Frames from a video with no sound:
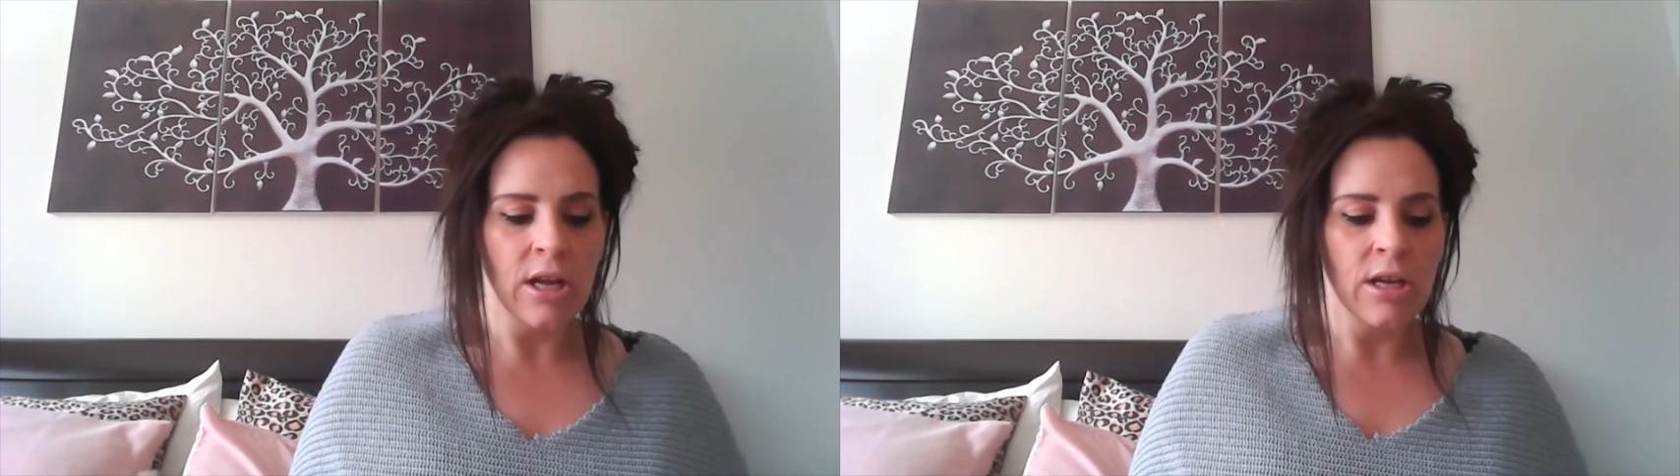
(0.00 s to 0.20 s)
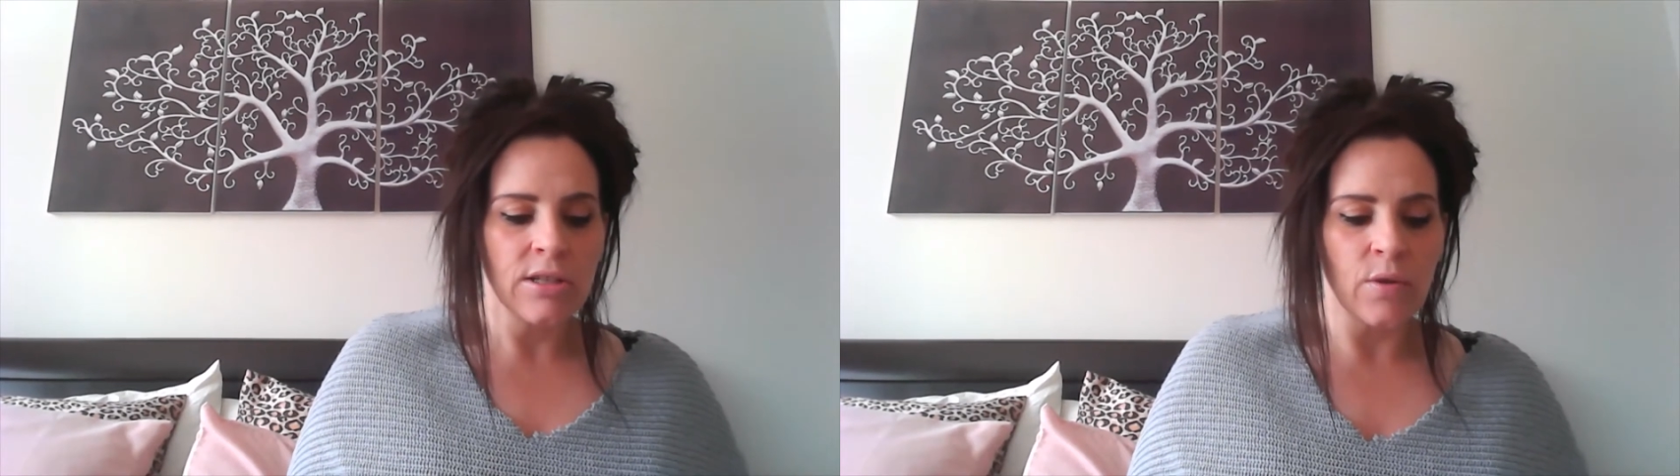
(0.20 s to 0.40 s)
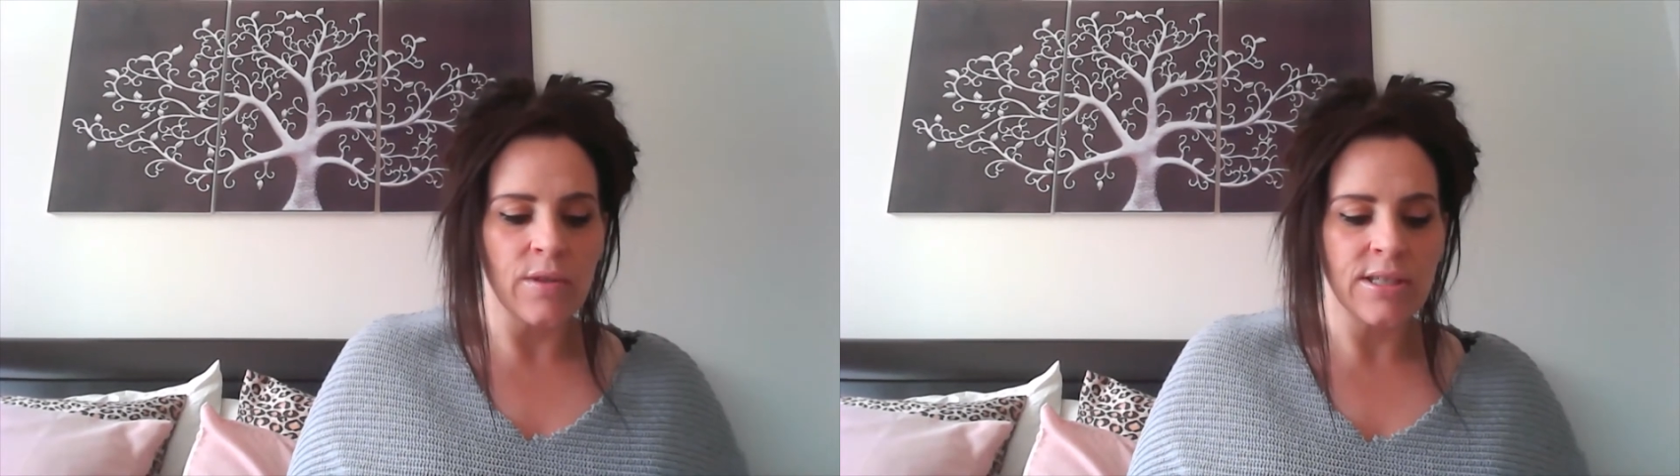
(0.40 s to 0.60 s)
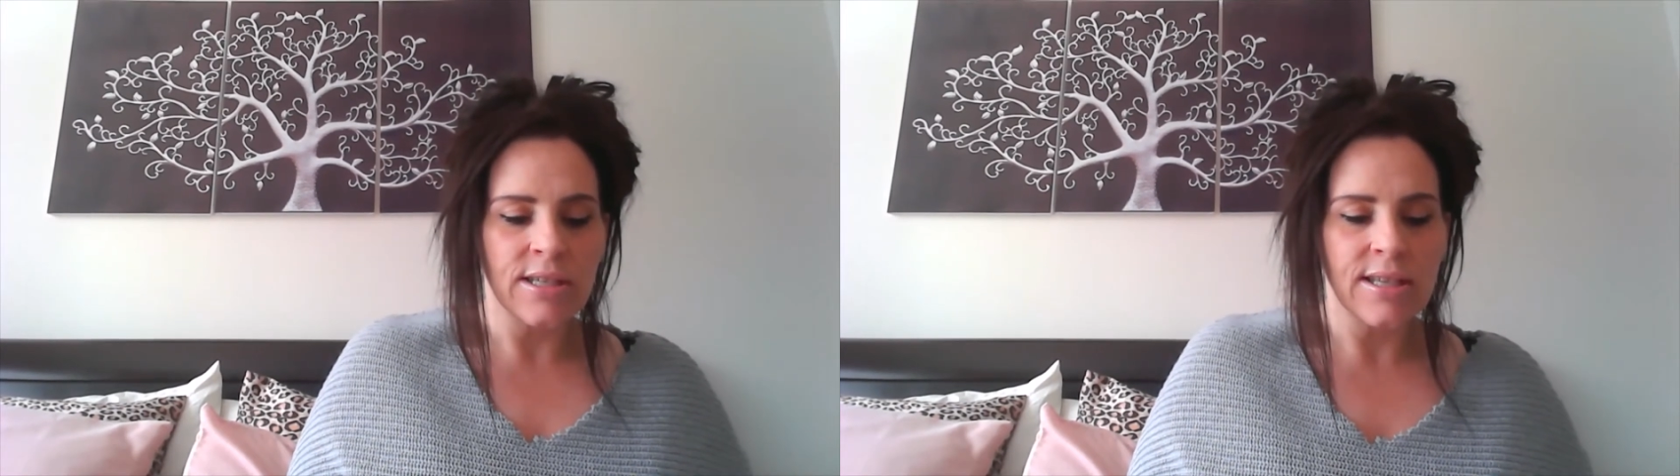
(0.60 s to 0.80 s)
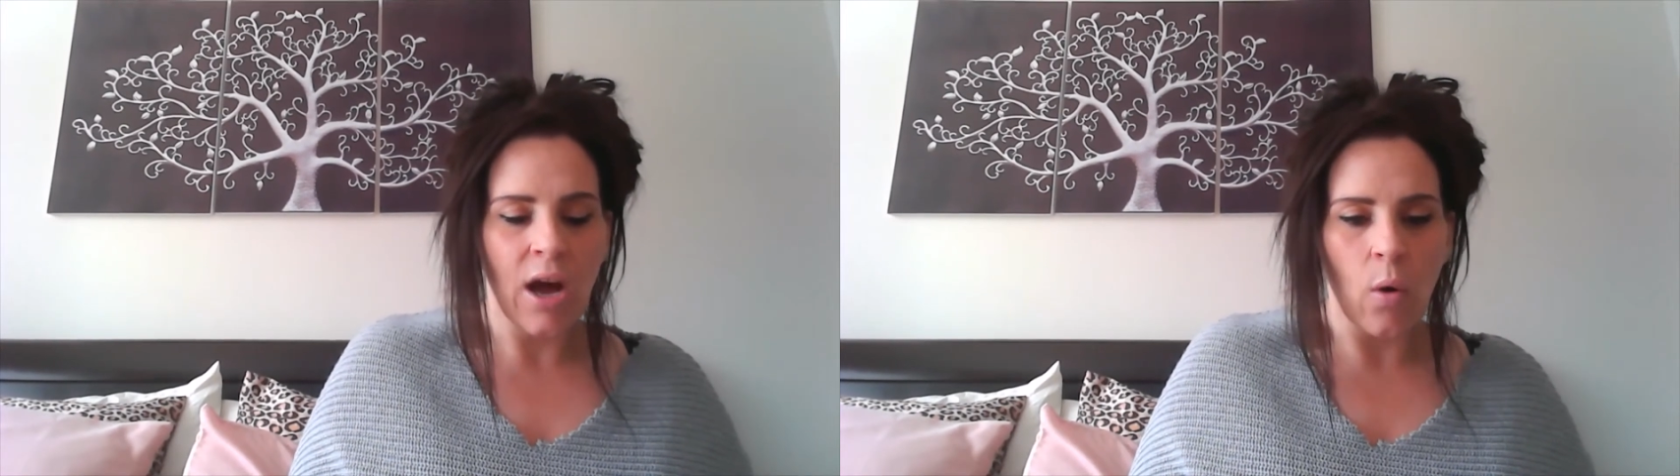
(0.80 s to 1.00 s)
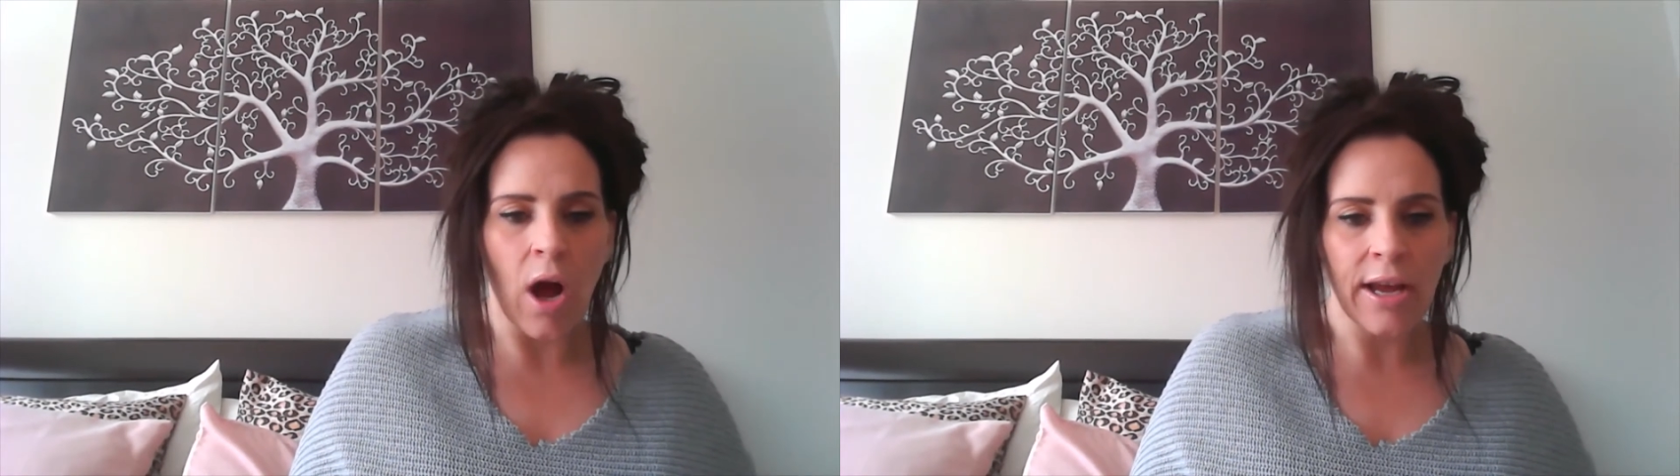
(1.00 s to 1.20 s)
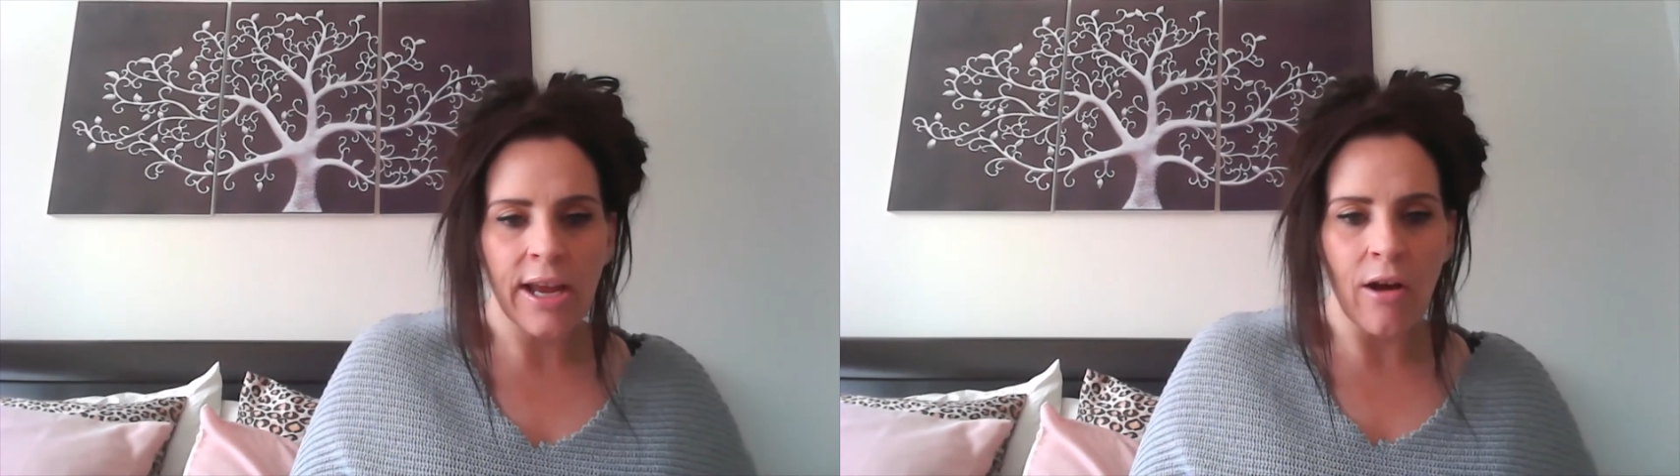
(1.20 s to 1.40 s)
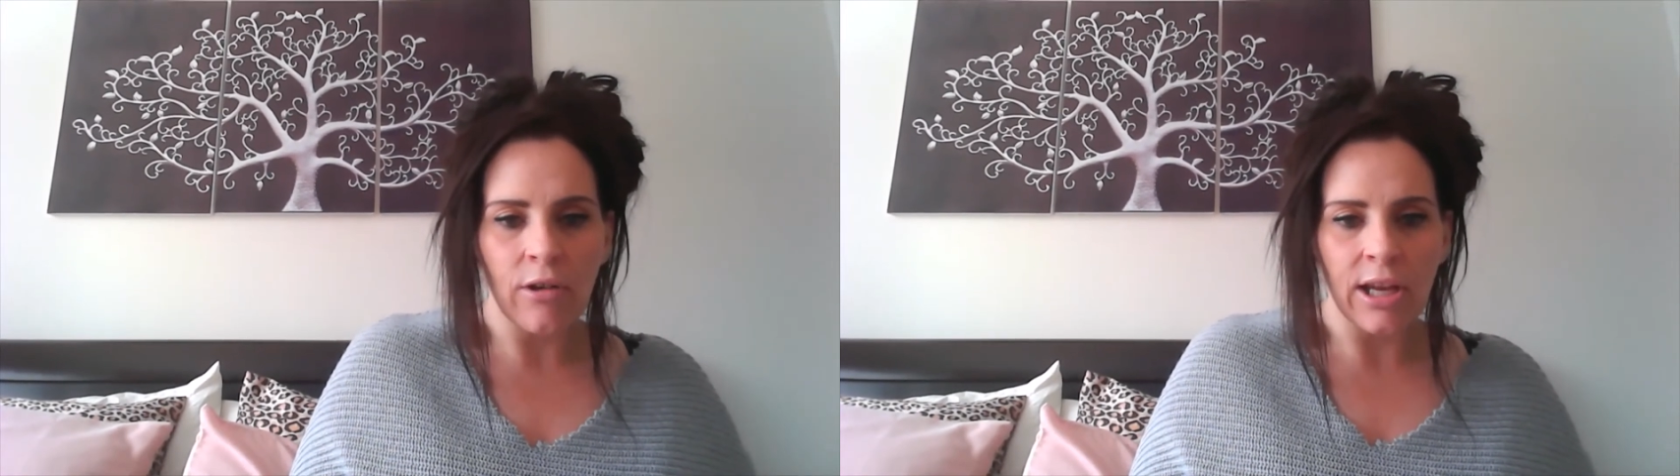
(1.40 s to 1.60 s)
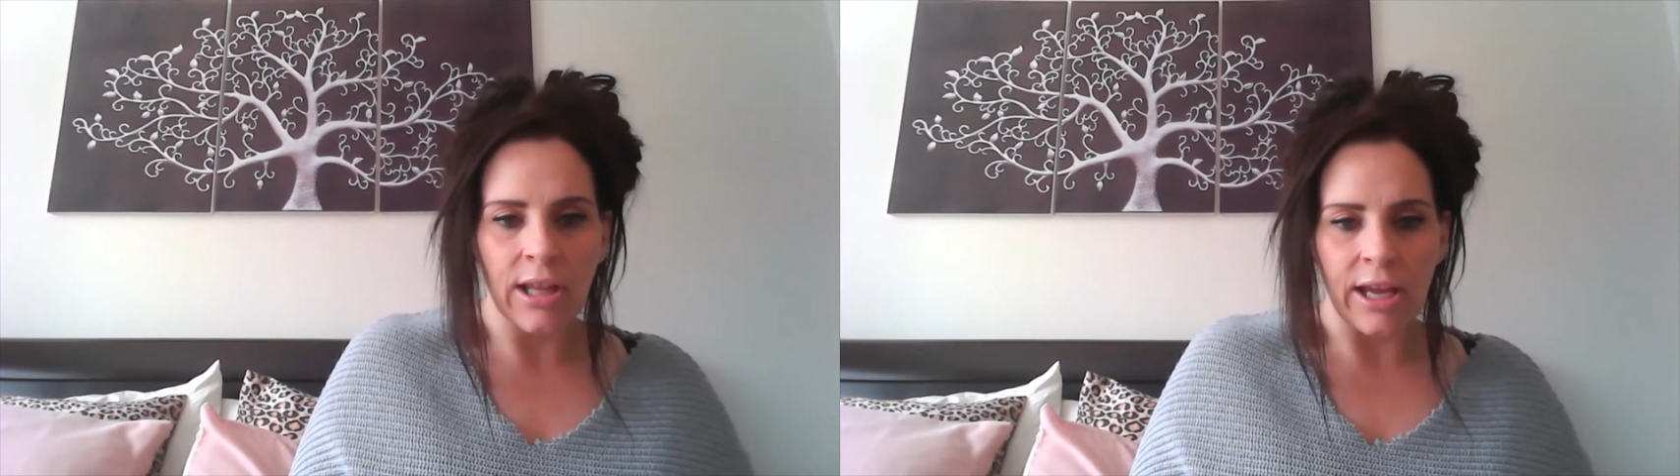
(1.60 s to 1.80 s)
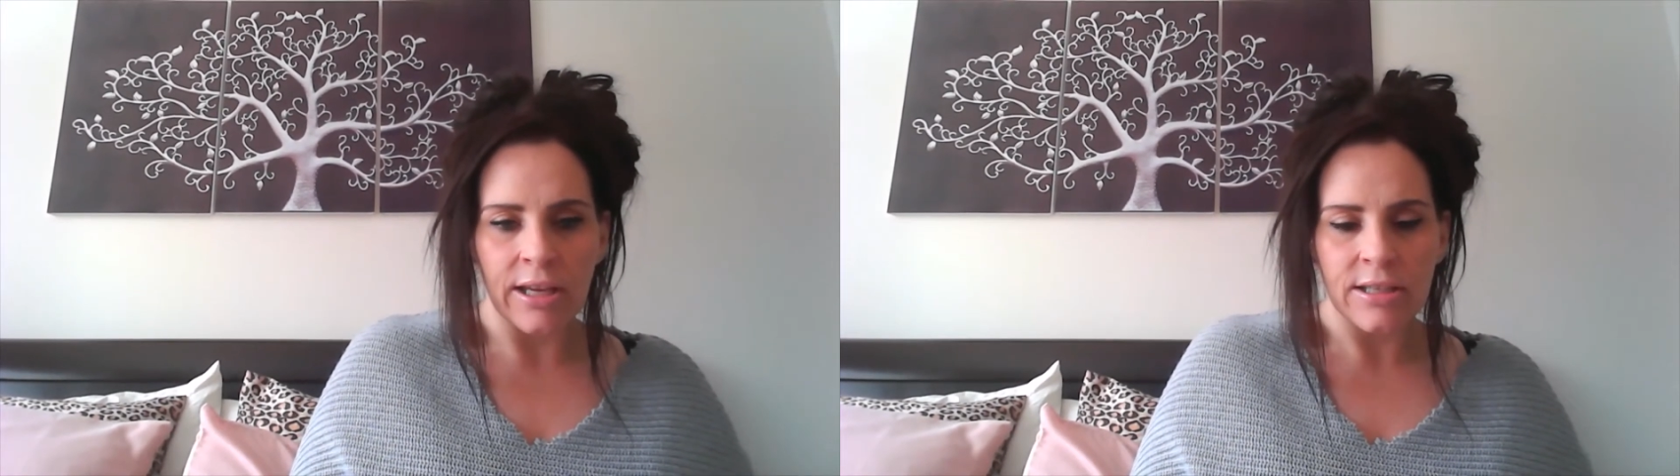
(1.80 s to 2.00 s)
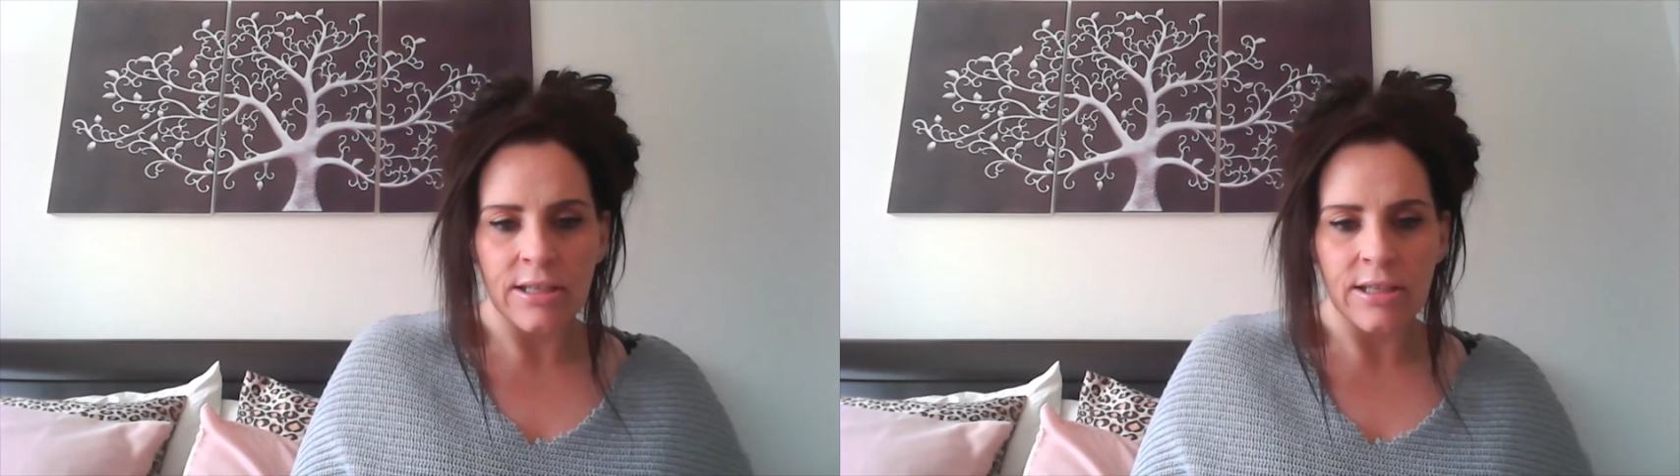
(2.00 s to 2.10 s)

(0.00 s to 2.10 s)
So this is how I calculate